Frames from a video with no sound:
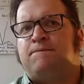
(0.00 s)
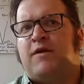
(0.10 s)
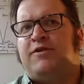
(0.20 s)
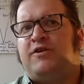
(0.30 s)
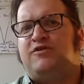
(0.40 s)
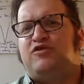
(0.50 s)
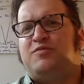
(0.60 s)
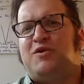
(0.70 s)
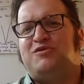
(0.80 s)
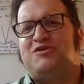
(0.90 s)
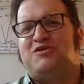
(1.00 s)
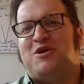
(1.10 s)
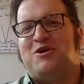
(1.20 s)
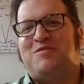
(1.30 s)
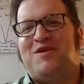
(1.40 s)
I think you're supposed to
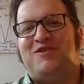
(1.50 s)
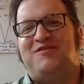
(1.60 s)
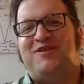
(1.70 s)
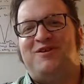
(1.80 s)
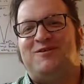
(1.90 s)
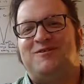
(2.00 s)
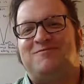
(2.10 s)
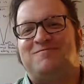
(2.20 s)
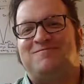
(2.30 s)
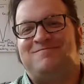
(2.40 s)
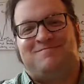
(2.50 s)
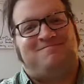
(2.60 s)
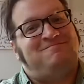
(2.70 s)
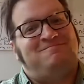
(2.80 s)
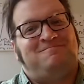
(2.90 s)
talk about fear.
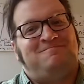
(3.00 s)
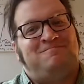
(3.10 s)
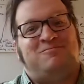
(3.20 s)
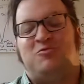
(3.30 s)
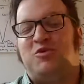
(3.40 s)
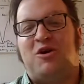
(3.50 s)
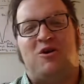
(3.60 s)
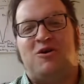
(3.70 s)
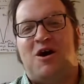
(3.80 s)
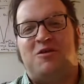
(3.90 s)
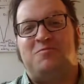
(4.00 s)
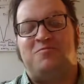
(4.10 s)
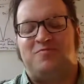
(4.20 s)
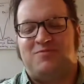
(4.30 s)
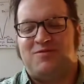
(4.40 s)
We all got them.